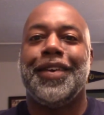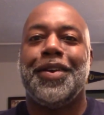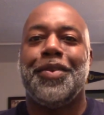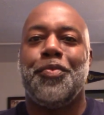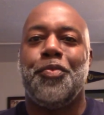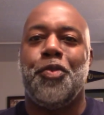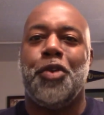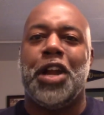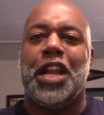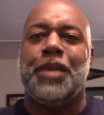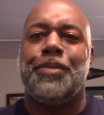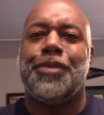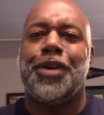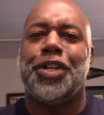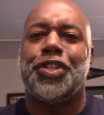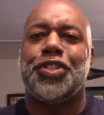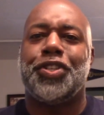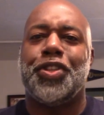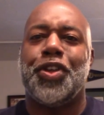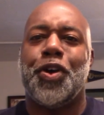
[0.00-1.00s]
pretty
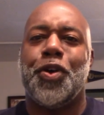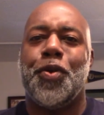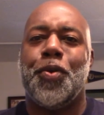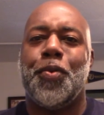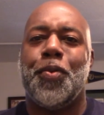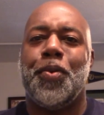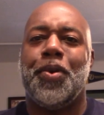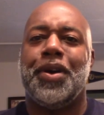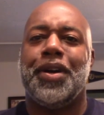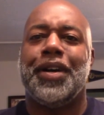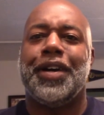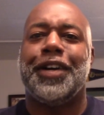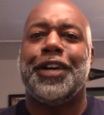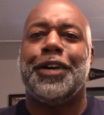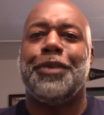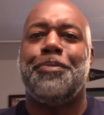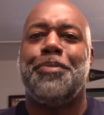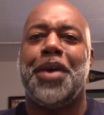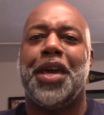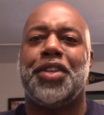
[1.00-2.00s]
much no
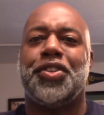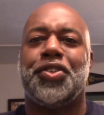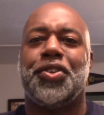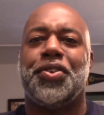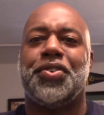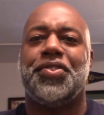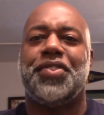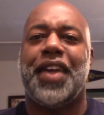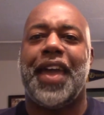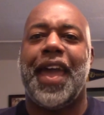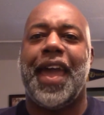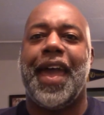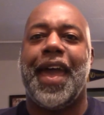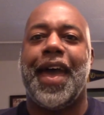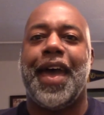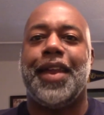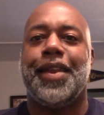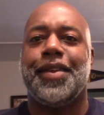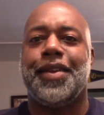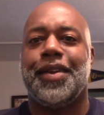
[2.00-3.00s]
pictures to
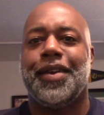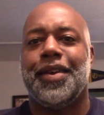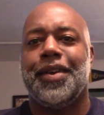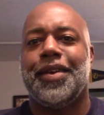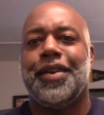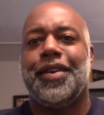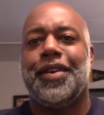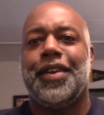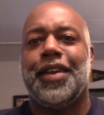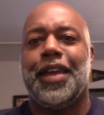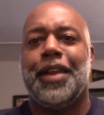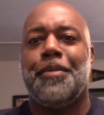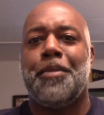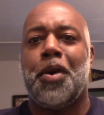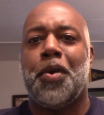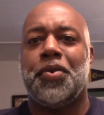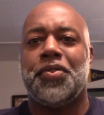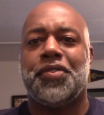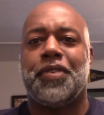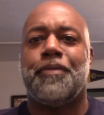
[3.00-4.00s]
add. And
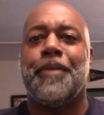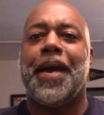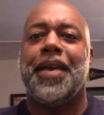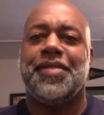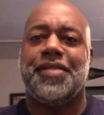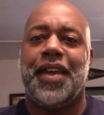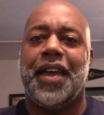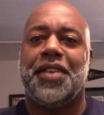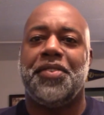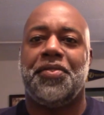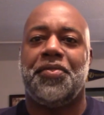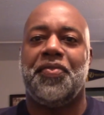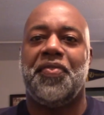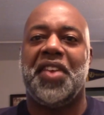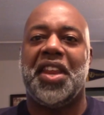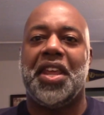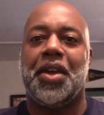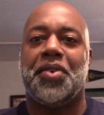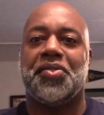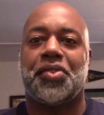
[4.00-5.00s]
most of my science
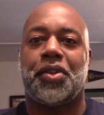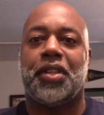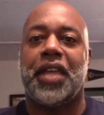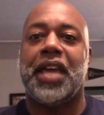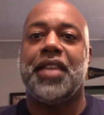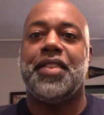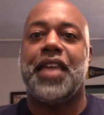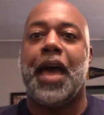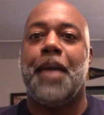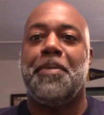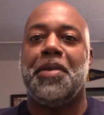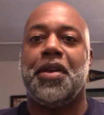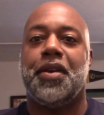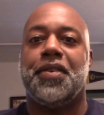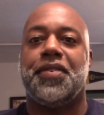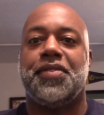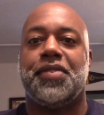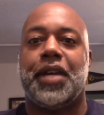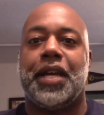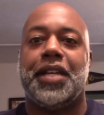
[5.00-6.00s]
videos are like that
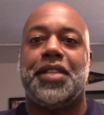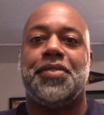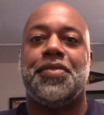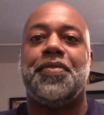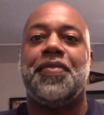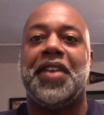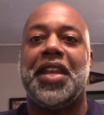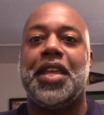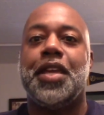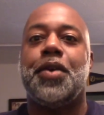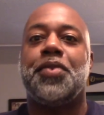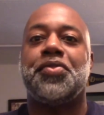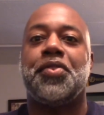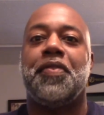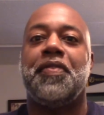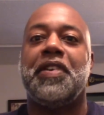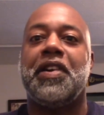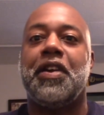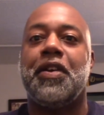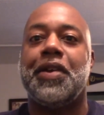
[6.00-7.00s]
because science videos are
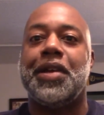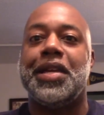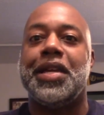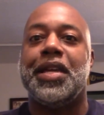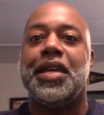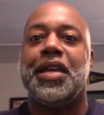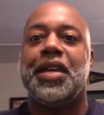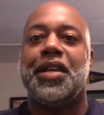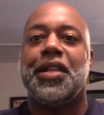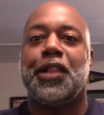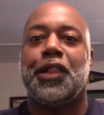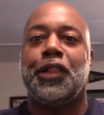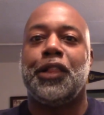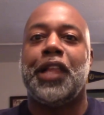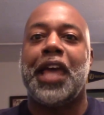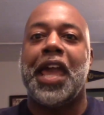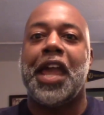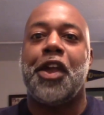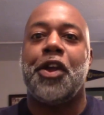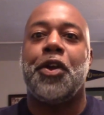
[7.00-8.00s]
very
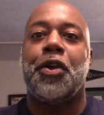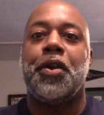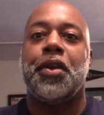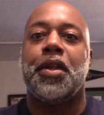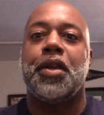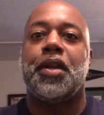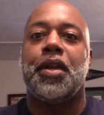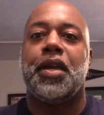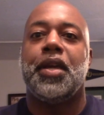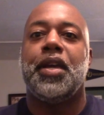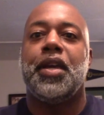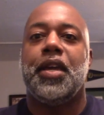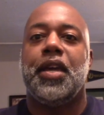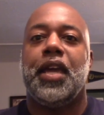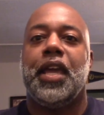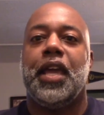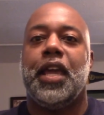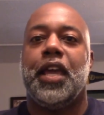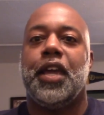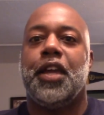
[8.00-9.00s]
layered,
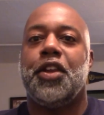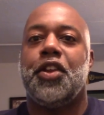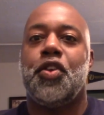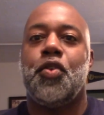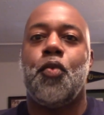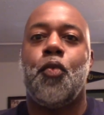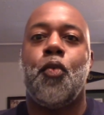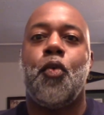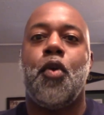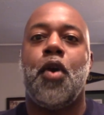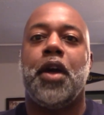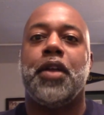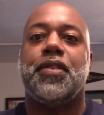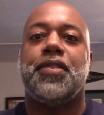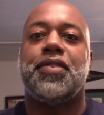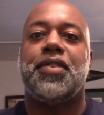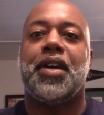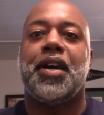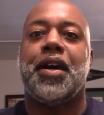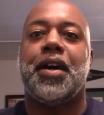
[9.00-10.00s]
and you
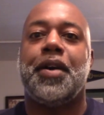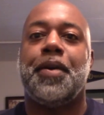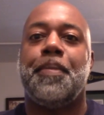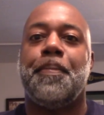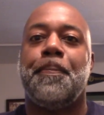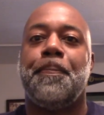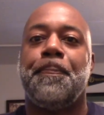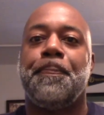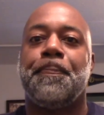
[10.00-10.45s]
want the